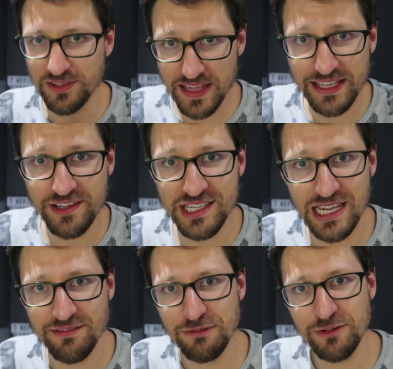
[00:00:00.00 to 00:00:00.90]
thank you,
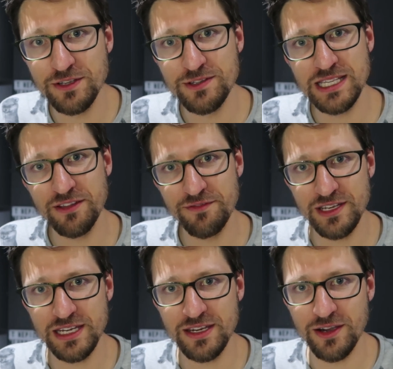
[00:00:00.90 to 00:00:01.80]
Davie, for using the
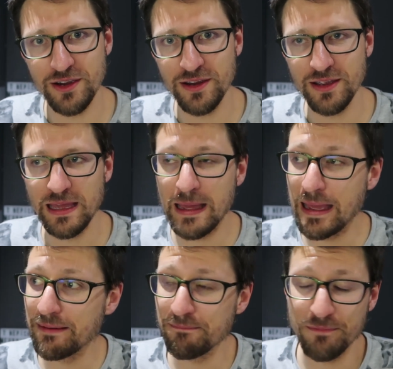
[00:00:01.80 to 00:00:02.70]
video,
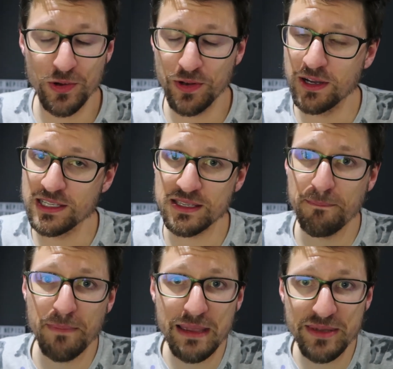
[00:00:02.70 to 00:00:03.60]
and who knows,
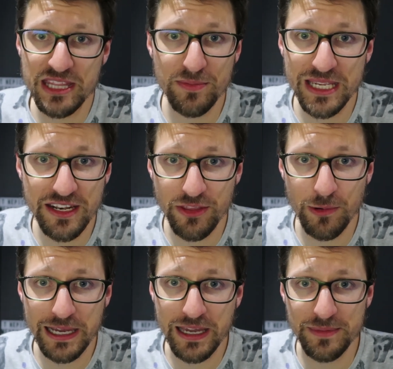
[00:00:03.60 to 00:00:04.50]
maybe there'll be
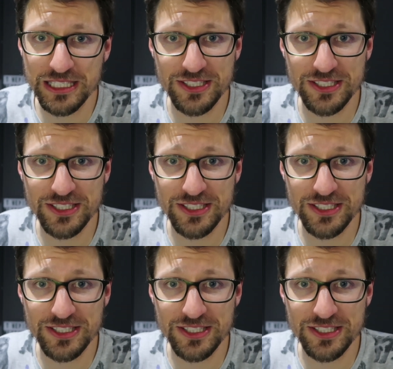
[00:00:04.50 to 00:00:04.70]
another one coming